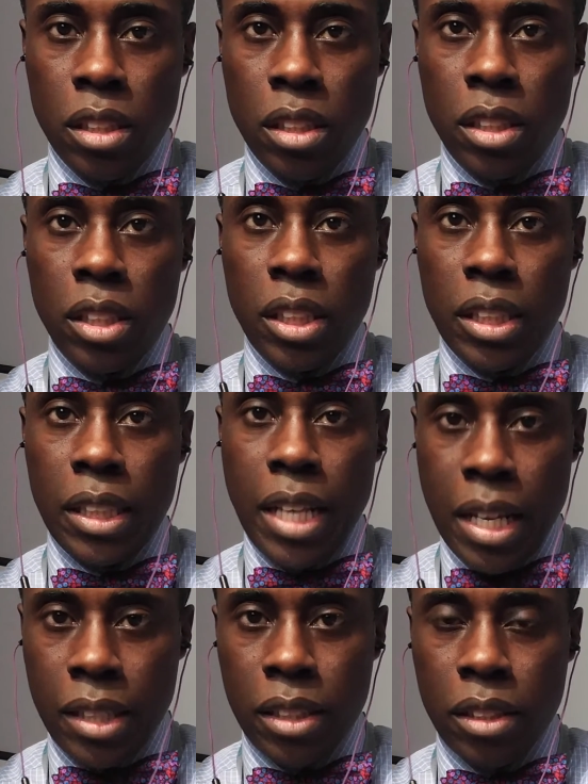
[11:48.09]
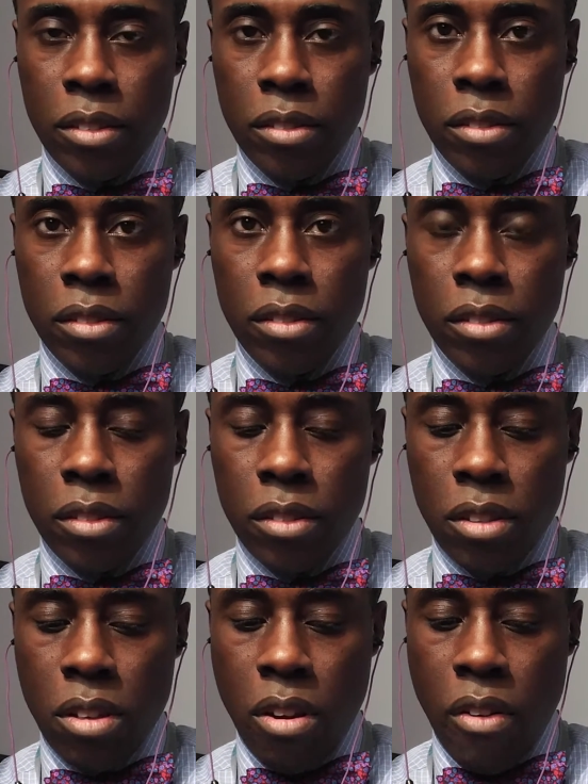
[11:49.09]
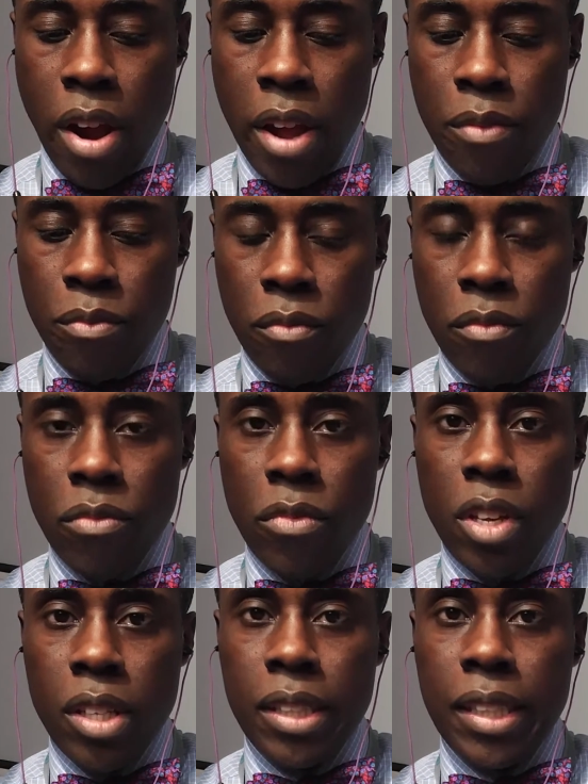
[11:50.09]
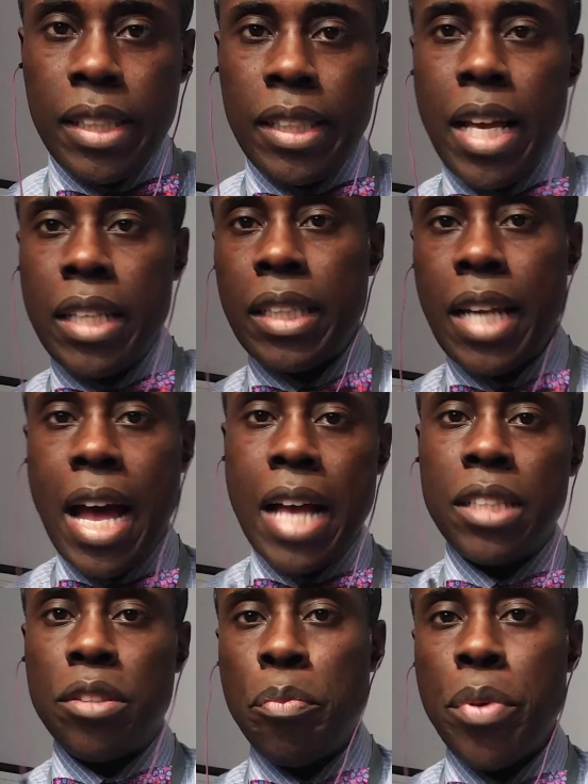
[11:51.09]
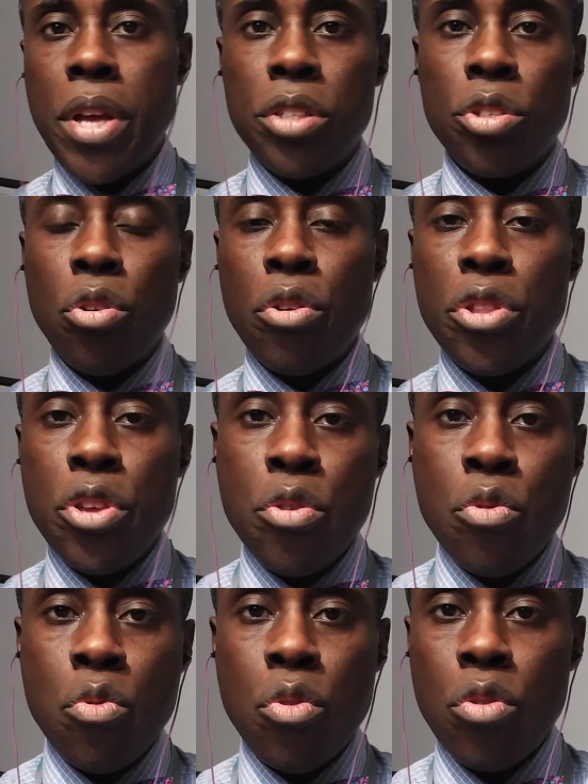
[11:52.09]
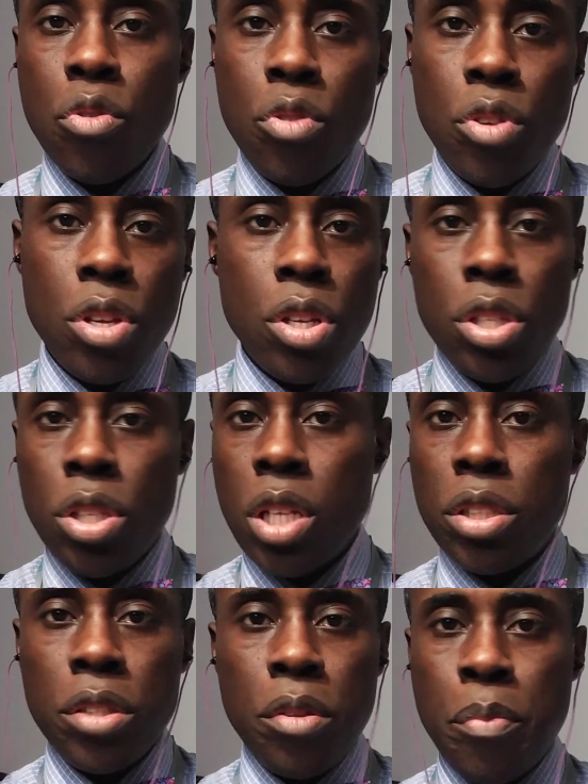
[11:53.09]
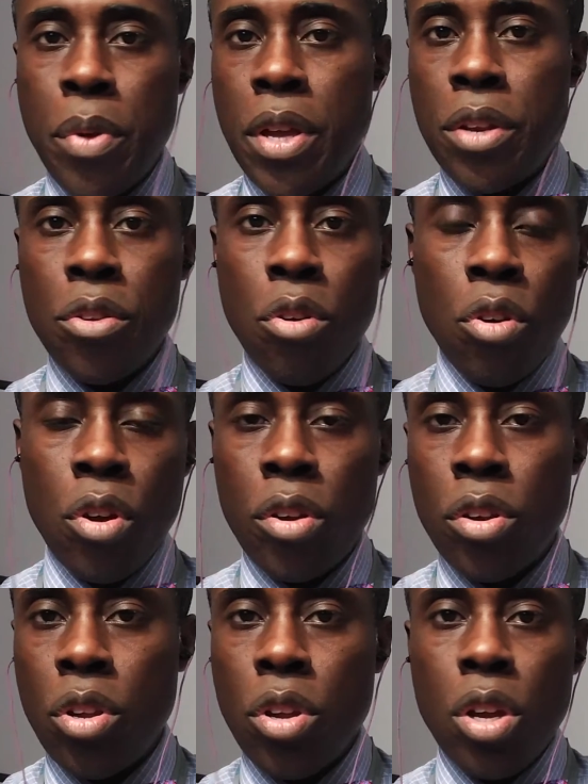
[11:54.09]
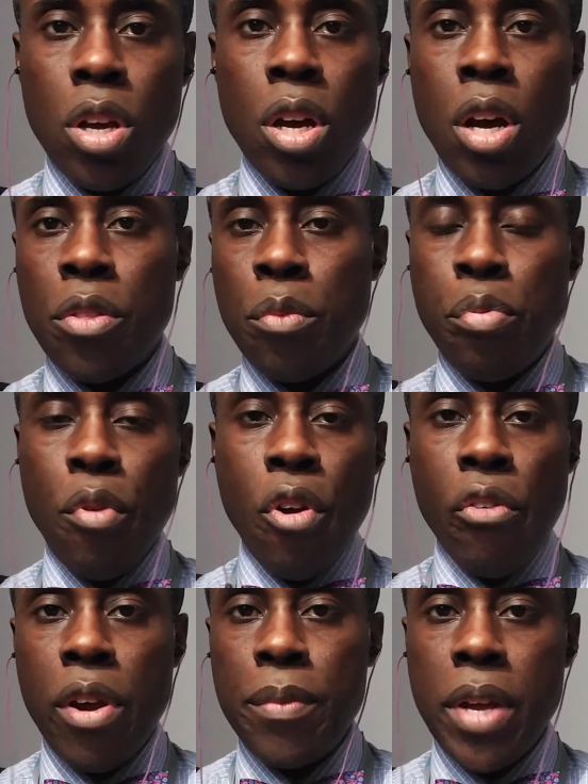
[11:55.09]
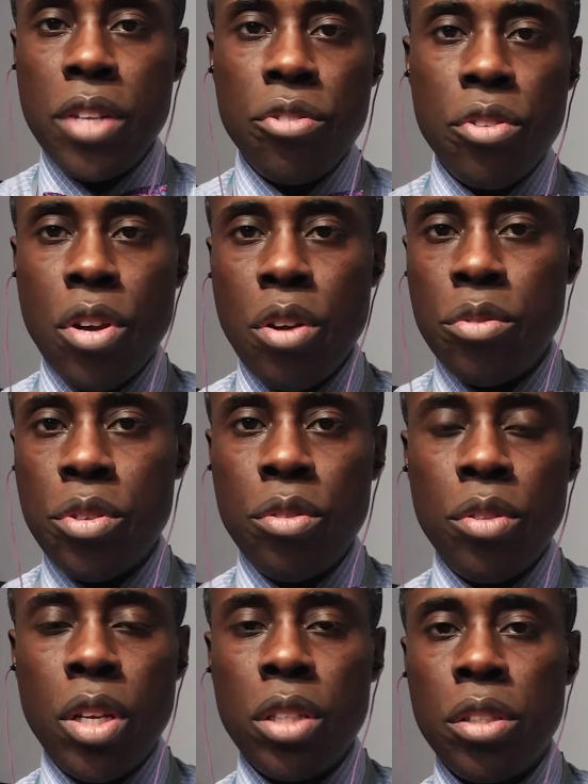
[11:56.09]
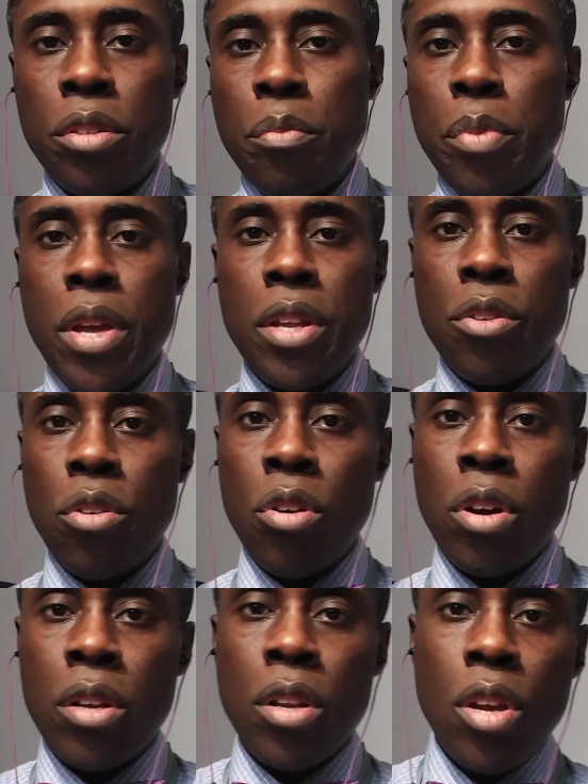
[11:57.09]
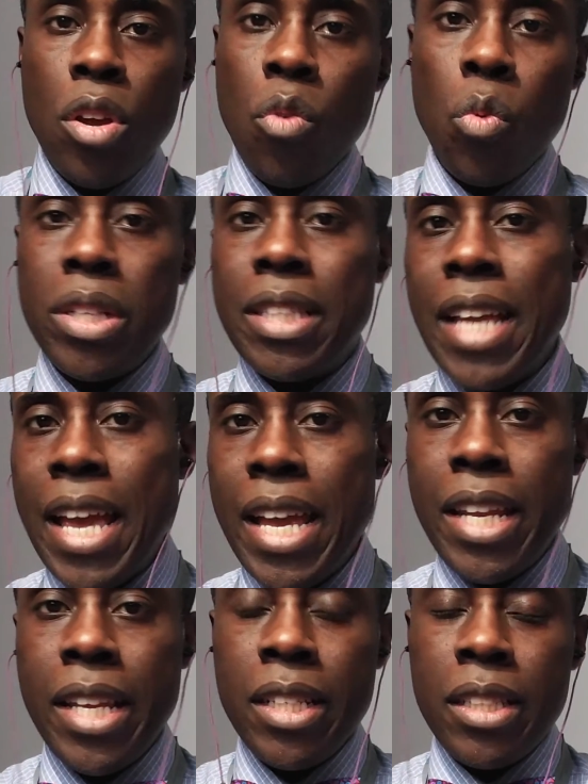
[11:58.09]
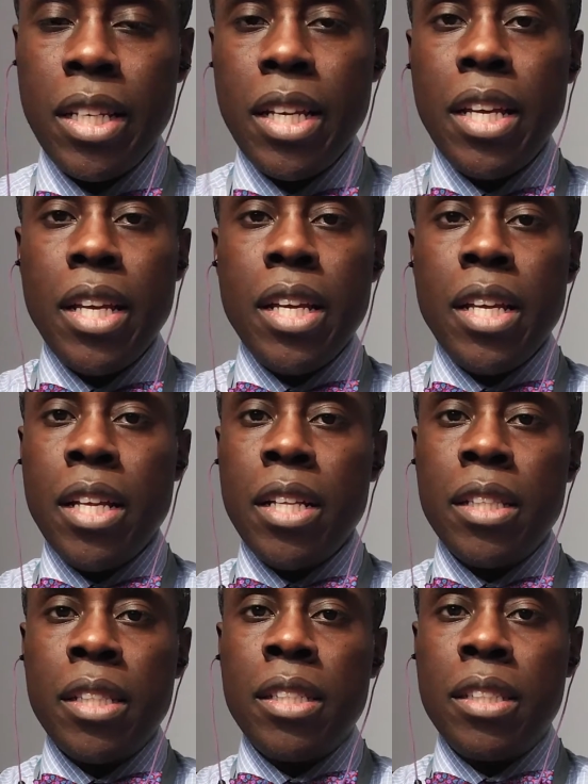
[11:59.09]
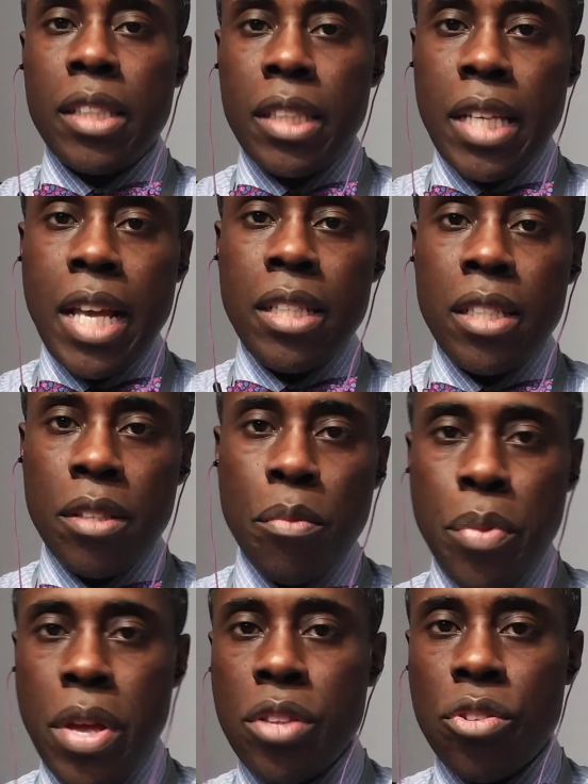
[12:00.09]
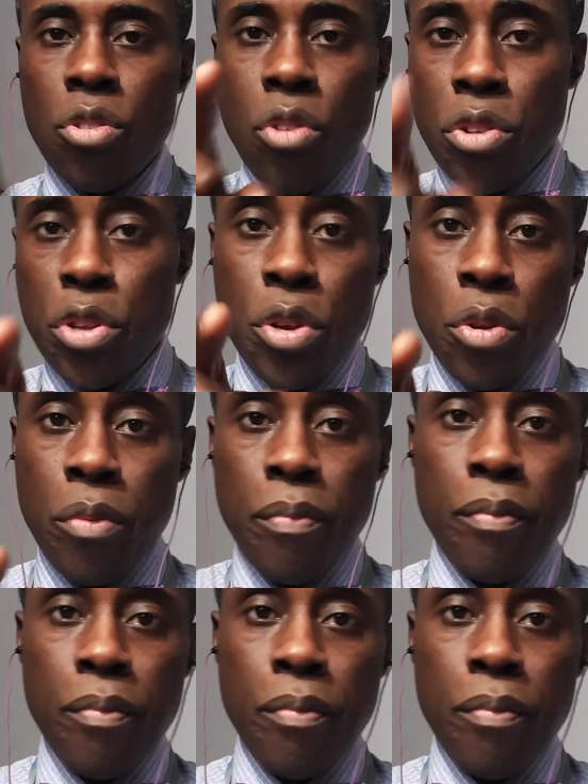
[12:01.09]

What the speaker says: Success. All right? Success, guys, depends on you. Doesn't depend on the program that you go to. Doesn't depend on what day it is. Success depends on you.